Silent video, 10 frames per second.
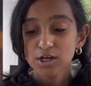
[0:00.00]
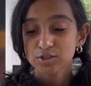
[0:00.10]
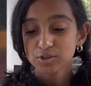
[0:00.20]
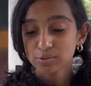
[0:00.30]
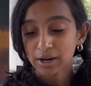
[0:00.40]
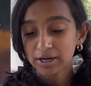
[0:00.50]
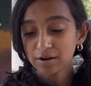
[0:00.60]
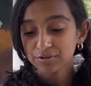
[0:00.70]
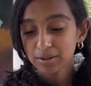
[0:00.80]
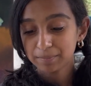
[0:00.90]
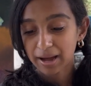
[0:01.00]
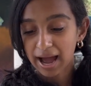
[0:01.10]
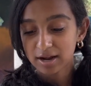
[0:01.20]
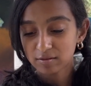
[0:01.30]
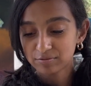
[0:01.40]
So right off the
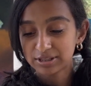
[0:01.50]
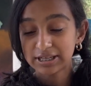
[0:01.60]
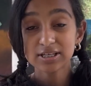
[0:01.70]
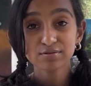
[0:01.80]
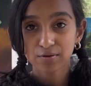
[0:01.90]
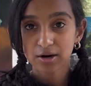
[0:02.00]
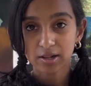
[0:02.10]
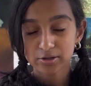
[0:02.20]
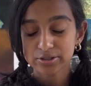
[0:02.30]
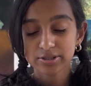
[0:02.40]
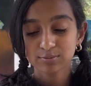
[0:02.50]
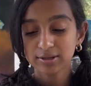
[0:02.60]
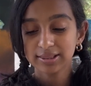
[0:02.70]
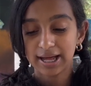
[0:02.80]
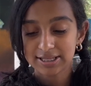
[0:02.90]
bat of these 4 colors is
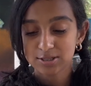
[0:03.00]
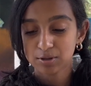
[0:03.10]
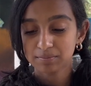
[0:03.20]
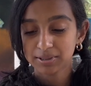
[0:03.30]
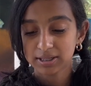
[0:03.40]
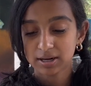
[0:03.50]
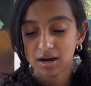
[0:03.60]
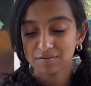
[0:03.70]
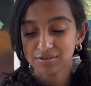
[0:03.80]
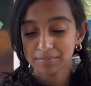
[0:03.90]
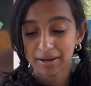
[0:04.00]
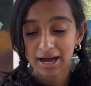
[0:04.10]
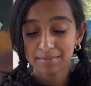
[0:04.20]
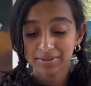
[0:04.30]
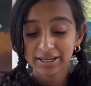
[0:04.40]
one last one, but off the bat
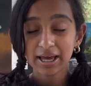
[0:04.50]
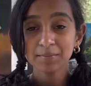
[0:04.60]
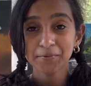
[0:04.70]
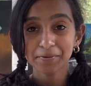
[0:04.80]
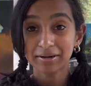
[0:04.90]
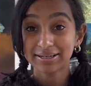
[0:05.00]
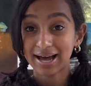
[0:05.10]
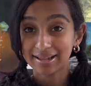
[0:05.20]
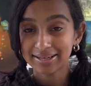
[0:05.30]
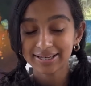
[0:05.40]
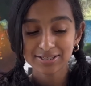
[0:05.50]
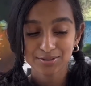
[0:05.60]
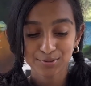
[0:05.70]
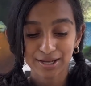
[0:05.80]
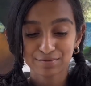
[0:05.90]
I'm thinking more metallic.
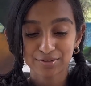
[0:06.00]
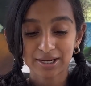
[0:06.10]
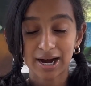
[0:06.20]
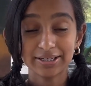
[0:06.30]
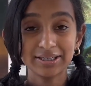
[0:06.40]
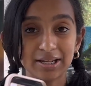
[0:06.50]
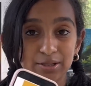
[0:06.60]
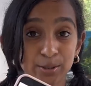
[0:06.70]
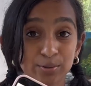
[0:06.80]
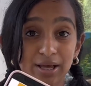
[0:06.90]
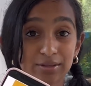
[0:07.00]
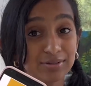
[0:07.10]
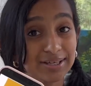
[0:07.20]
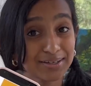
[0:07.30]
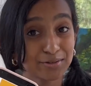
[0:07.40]
So like for the honey yellow, that looks
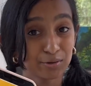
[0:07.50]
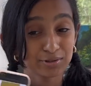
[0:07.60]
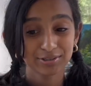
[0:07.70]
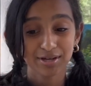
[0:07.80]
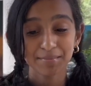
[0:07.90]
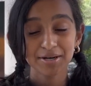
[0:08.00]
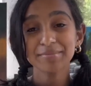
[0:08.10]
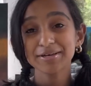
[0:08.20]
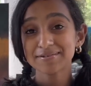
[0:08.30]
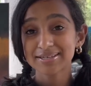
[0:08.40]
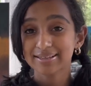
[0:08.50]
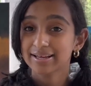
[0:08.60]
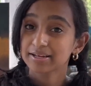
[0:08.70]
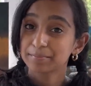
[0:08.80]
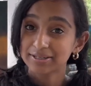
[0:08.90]
like gold. So I'm gonna be using like
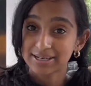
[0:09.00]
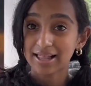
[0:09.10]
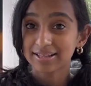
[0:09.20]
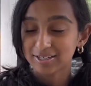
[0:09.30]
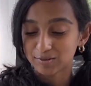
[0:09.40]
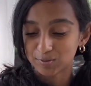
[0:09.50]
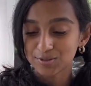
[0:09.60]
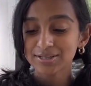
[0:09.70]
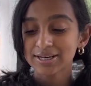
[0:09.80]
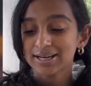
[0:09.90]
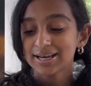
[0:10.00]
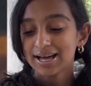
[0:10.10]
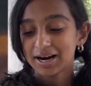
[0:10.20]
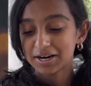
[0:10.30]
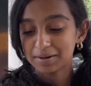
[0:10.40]
a metallic gold.
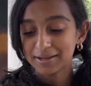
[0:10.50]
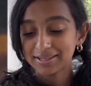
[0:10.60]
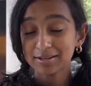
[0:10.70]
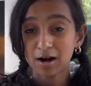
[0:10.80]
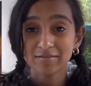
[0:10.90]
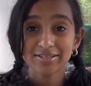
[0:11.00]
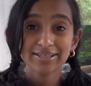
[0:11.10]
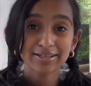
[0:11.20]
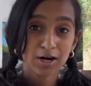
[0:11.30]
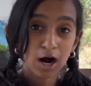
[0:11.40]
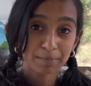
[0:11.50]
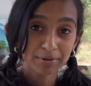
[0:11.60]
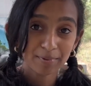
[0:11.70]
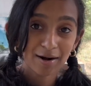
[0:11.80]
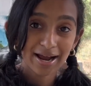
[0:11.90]
And then obviously the copper
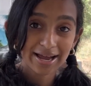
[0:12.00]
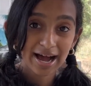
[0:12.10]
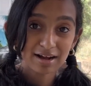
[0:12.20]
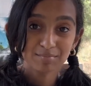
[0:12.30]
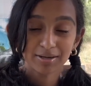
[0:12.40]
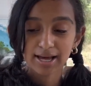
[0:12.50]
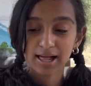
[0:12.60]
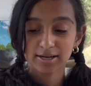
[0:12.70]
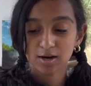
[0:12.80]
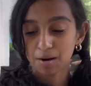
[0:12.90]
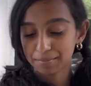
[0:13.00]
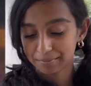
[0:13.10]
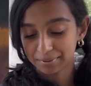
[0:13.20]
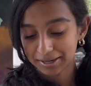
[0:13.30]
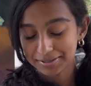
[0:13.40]
part, I have metallic copper
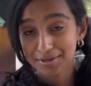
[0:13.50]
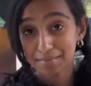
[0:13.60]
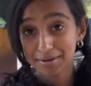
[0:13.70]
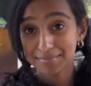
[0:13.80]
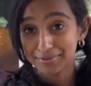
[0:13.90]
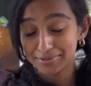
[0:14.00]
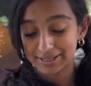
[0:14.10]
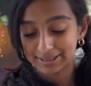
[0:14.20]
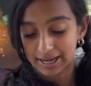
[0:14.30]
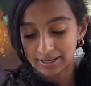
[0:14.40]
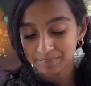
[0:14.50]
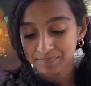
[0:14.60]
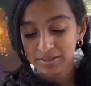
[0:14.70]
paint, so I'm going to be using that.